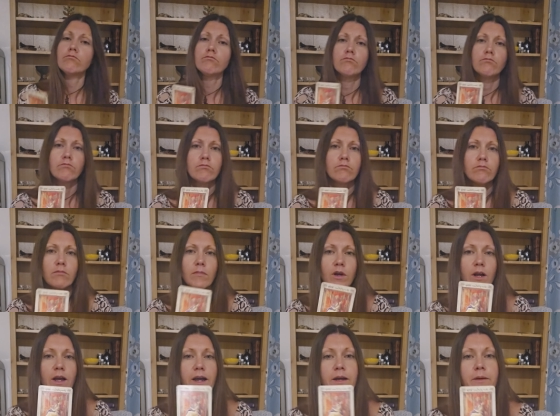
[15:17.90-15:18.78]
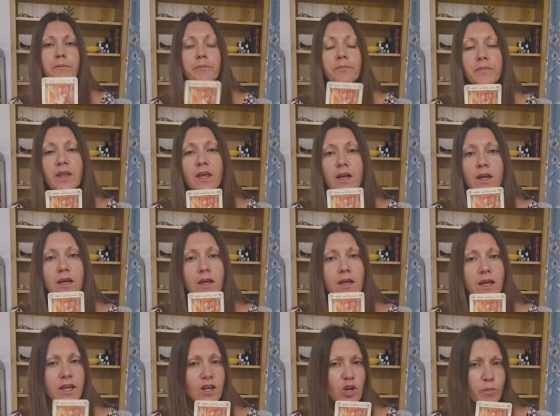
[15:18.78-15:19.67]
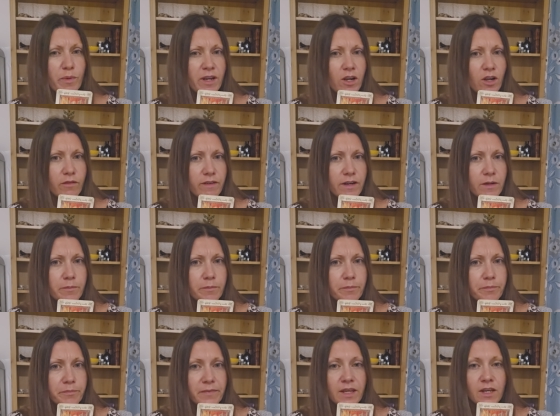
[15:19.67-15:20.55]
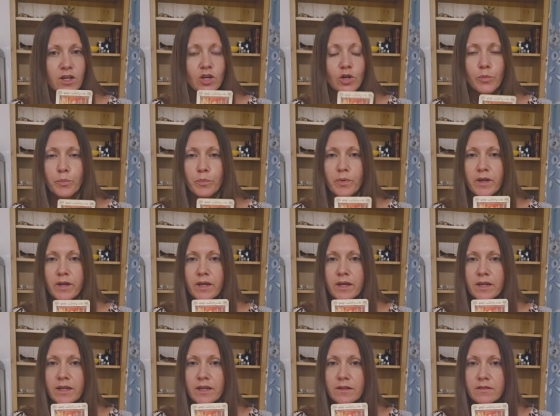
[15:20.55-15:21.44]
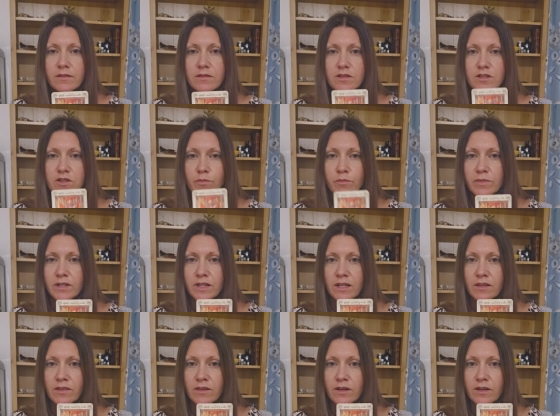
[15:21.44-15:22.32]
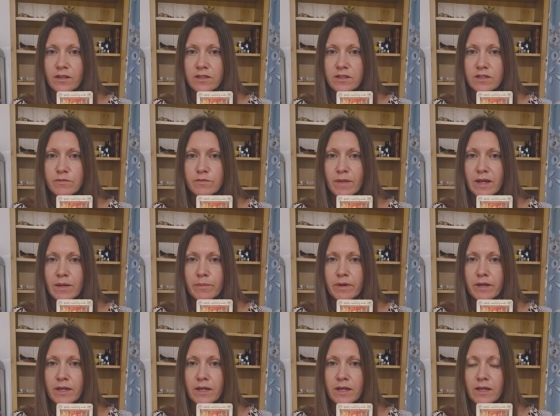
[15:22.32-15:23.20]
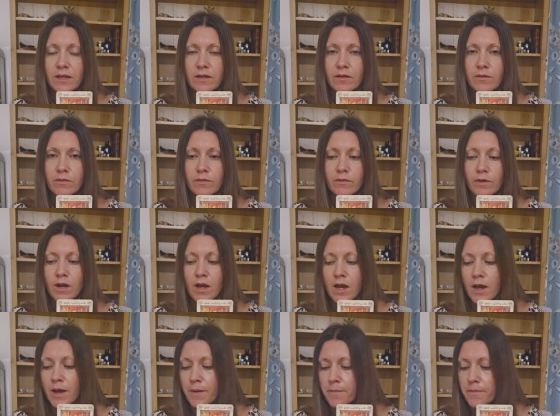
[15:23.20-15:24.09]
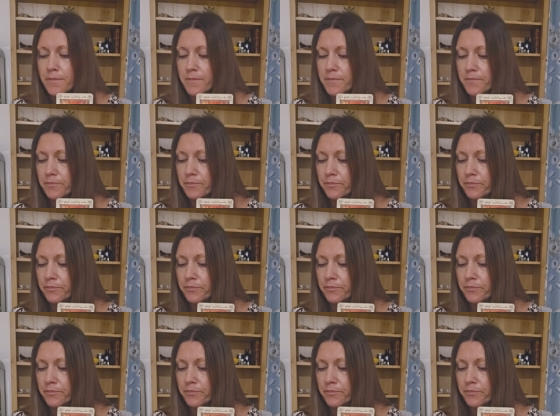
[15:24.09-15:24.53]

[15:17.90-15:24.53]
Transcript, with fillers: Hmm, okay. It could be a lover it could be somebody that maybe um,